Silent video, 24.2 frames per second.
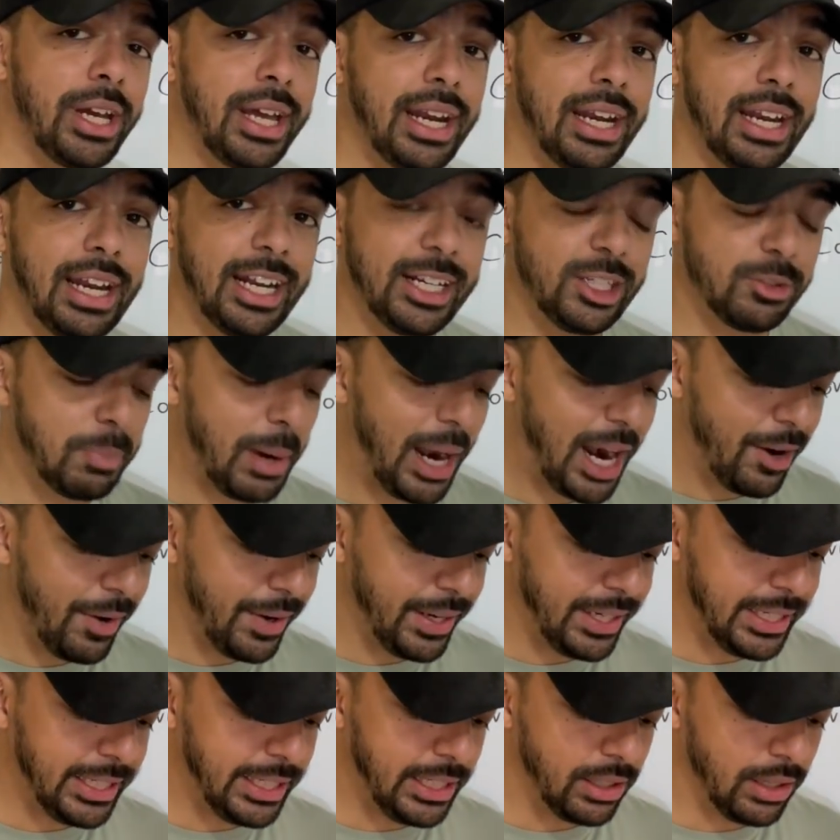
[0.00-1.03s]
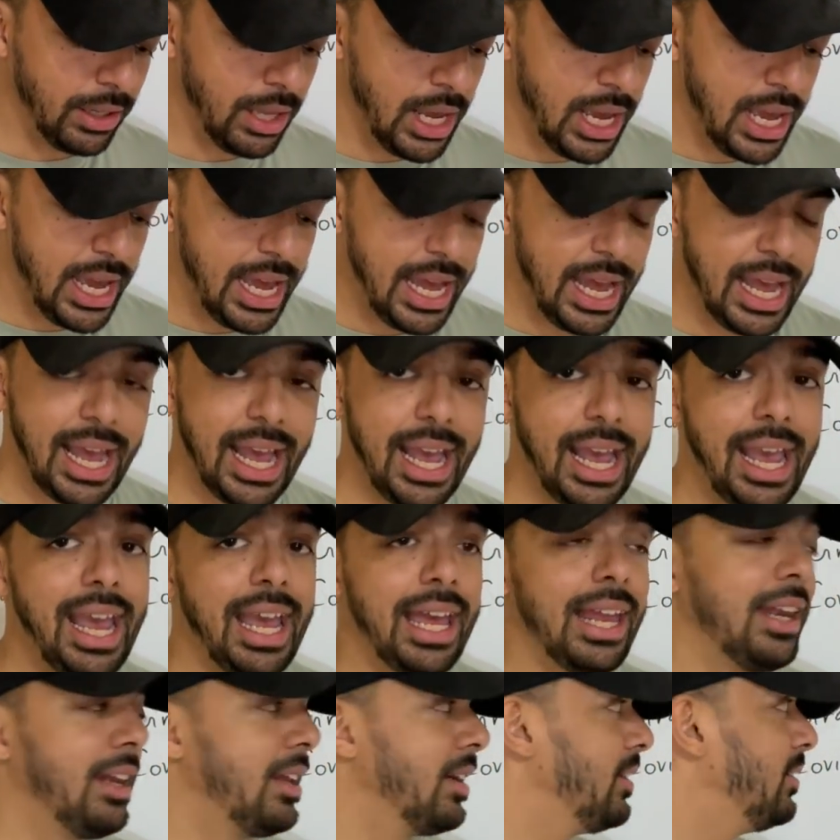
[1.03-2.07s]
on an expiring deal.
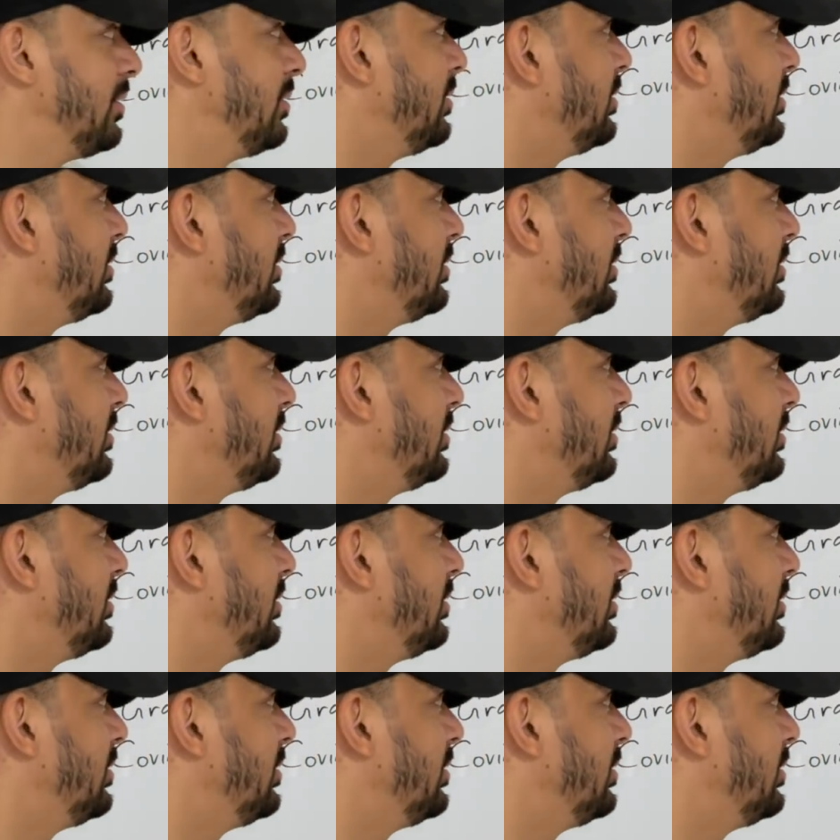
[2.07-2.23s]
And